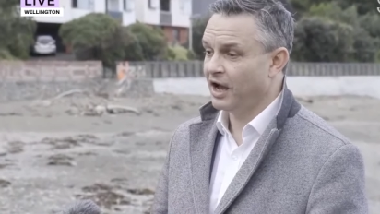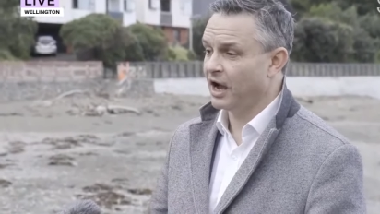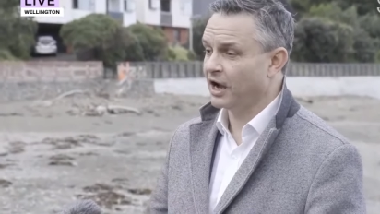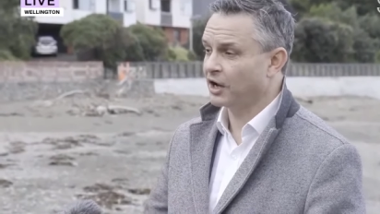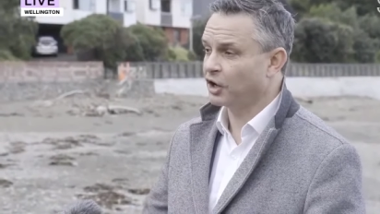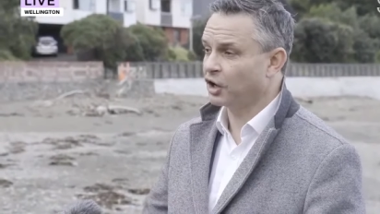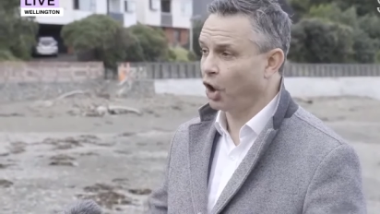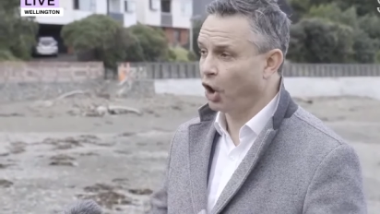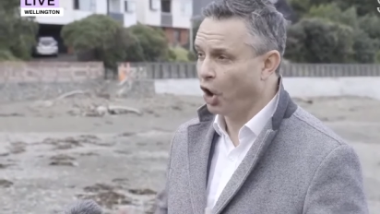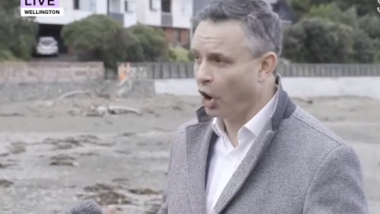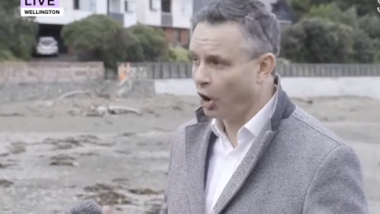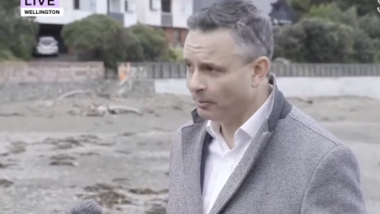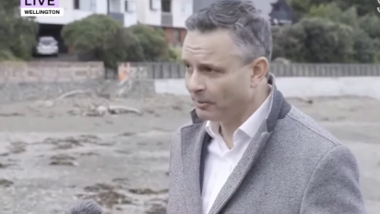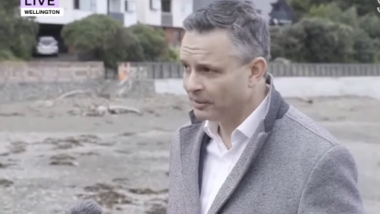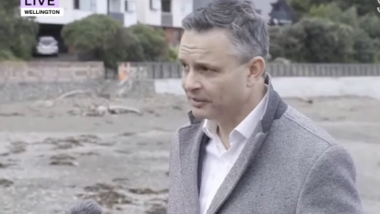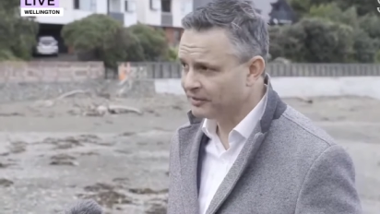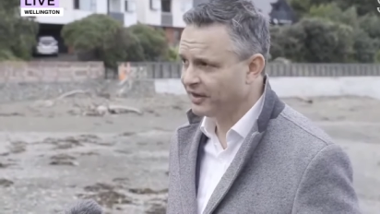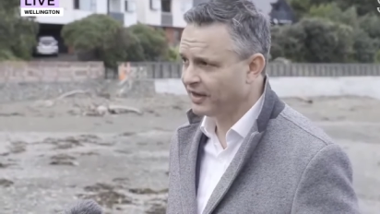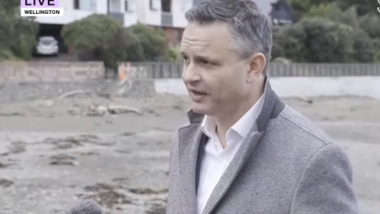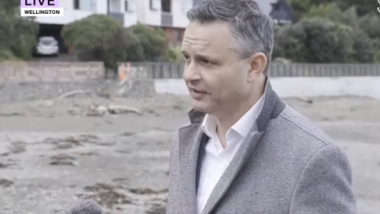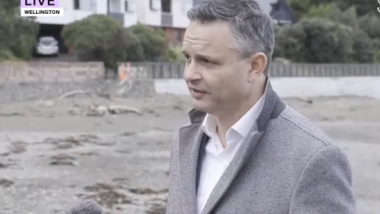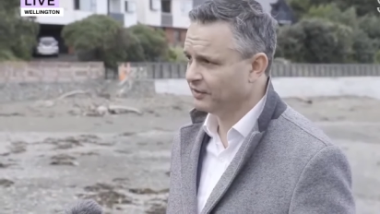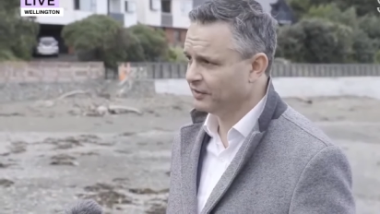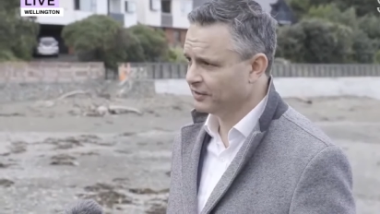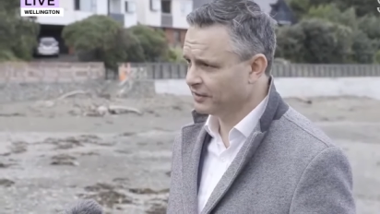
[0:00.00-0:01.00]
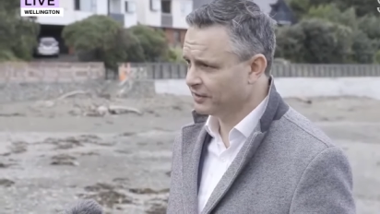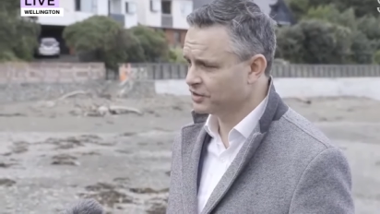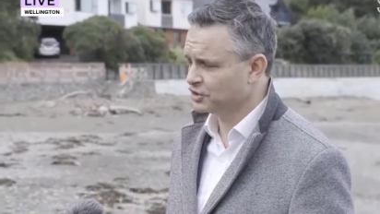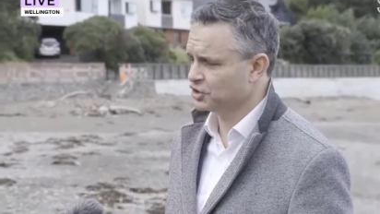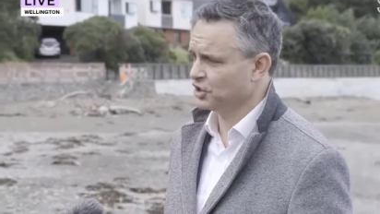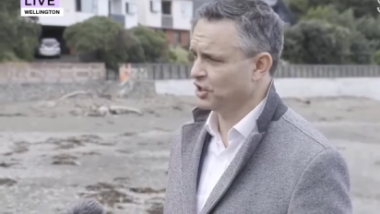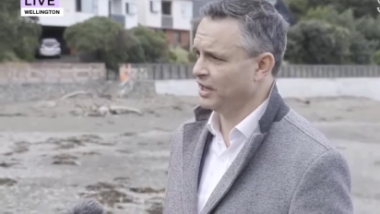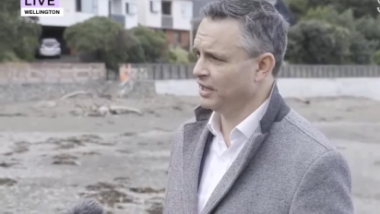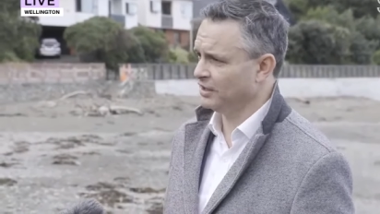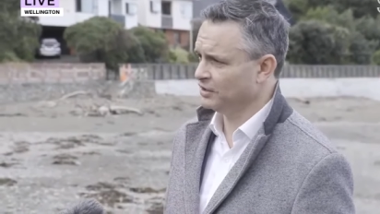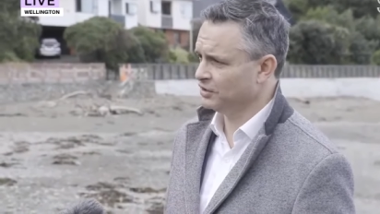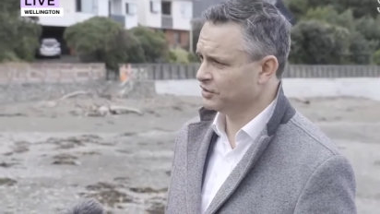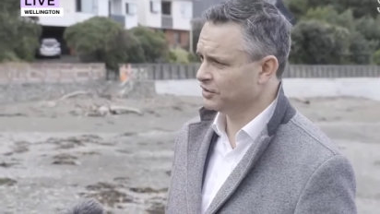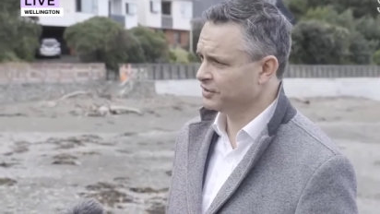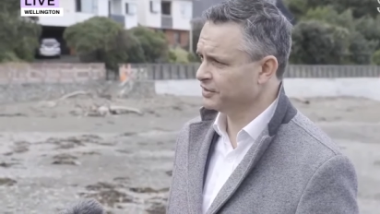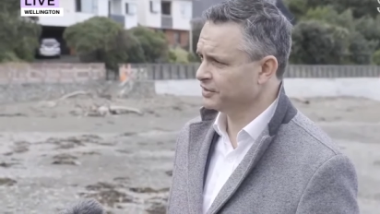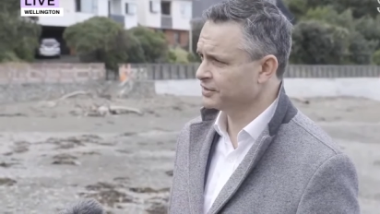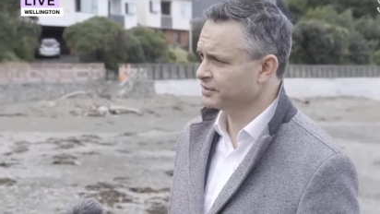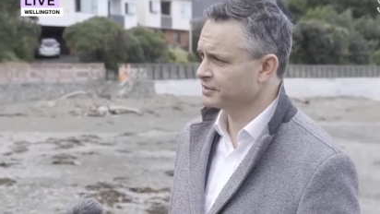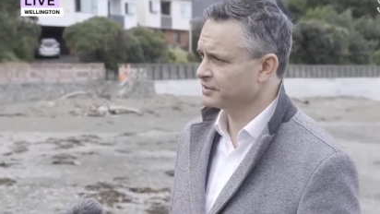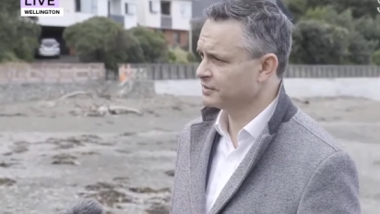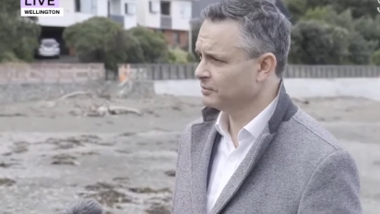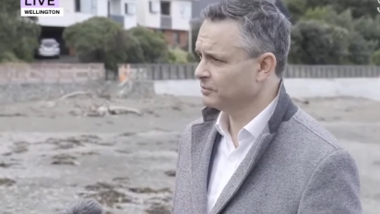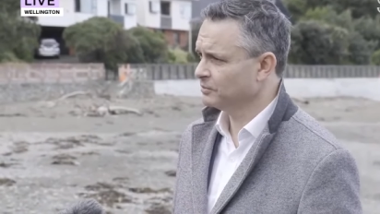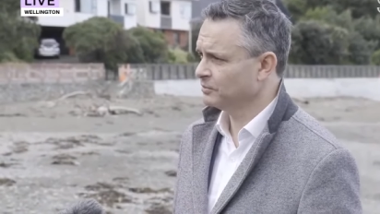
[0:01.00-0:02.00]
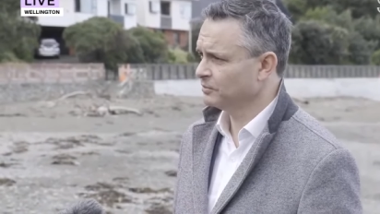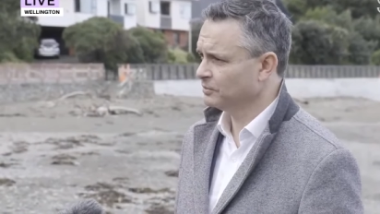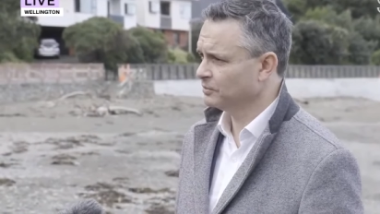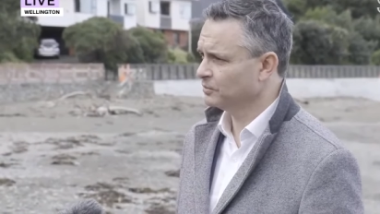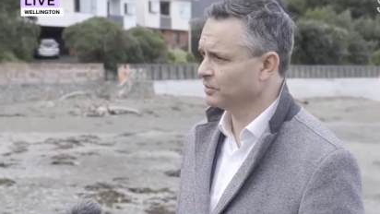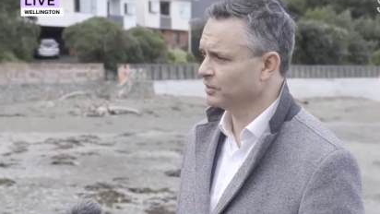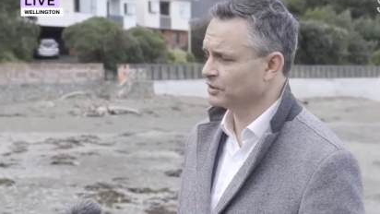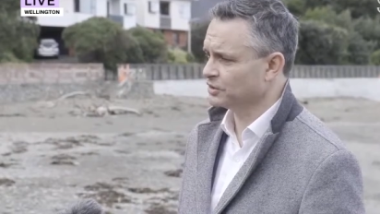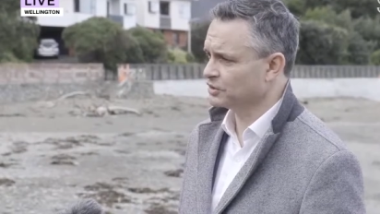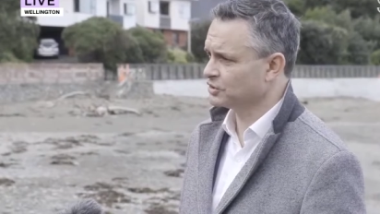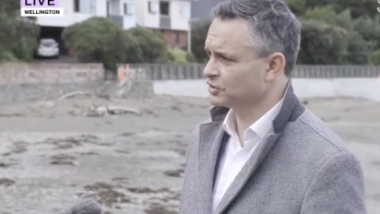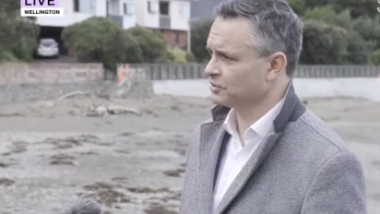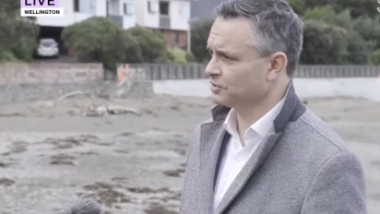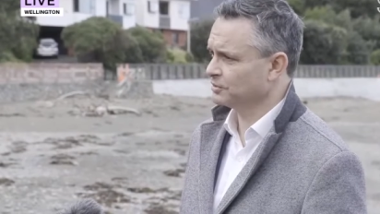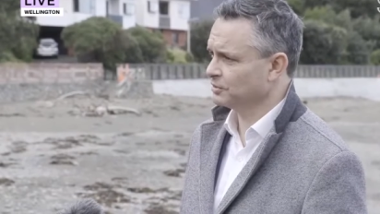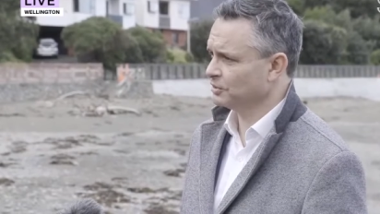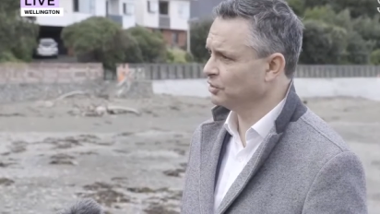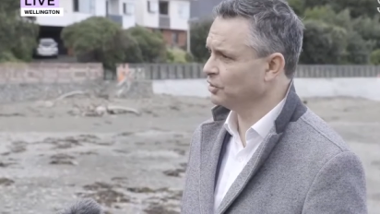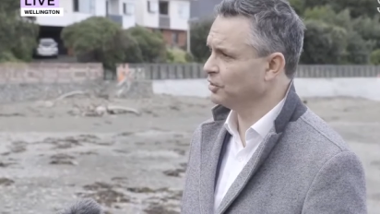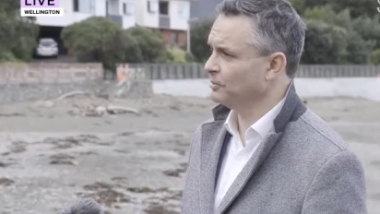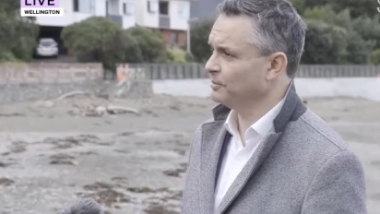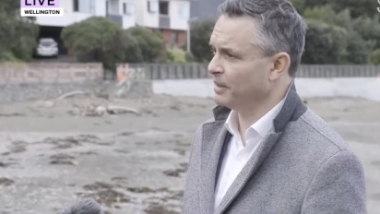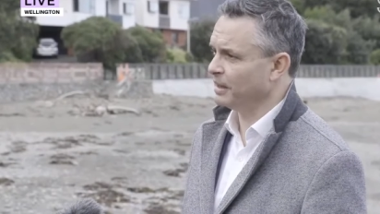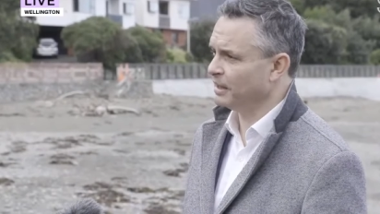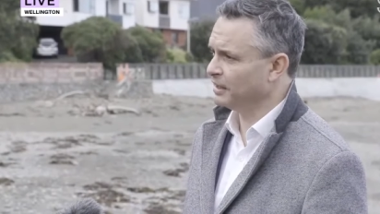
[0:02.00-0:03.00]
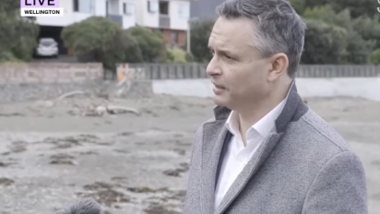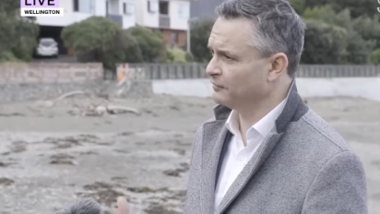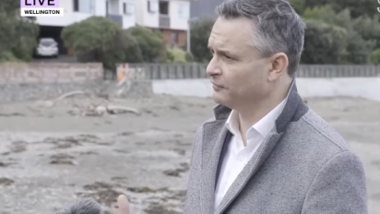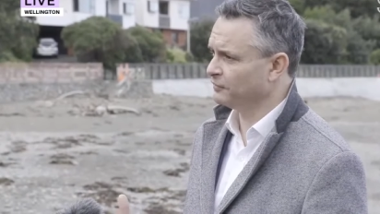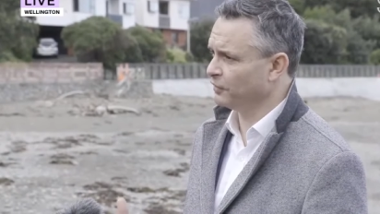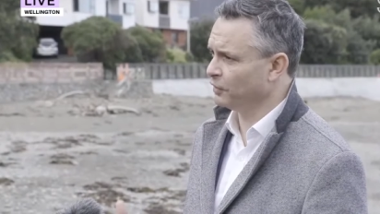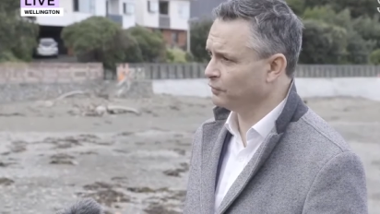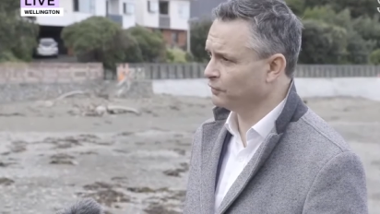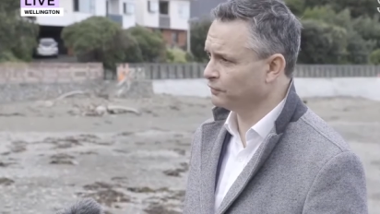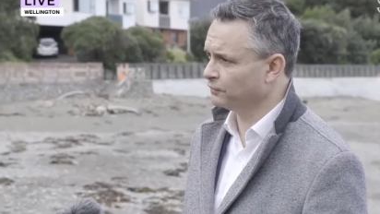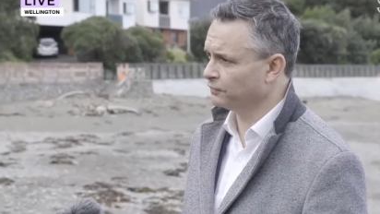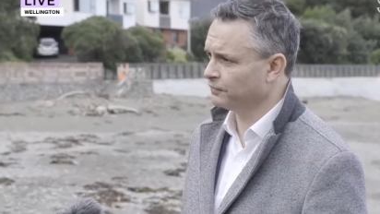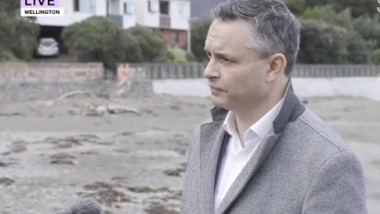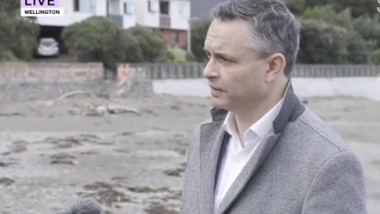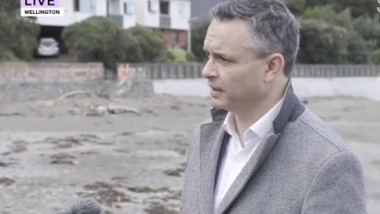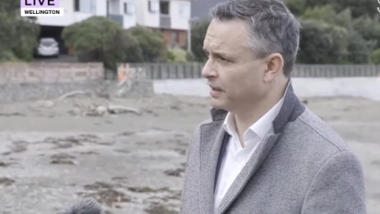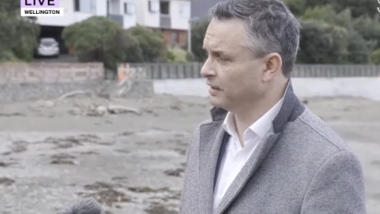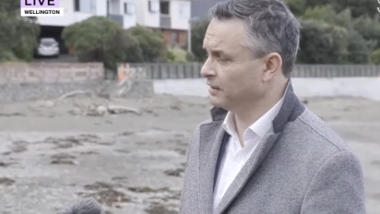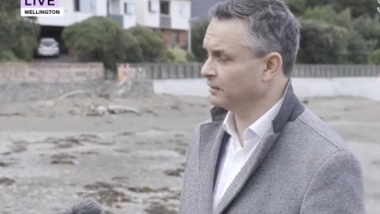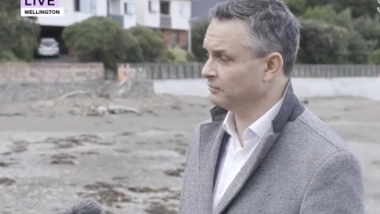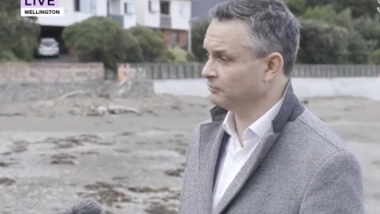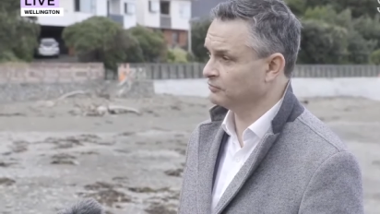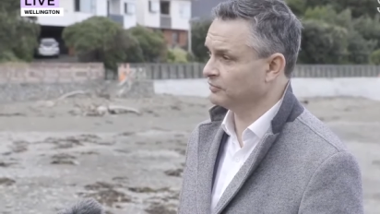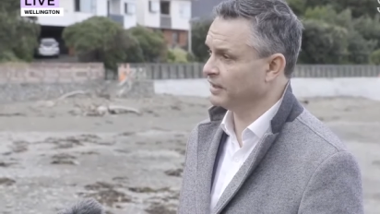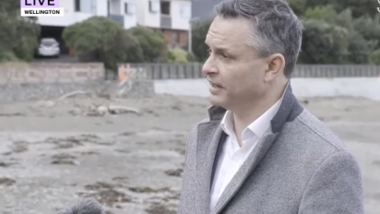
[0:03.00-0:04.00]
Accommodating the changes which you know may involve uh,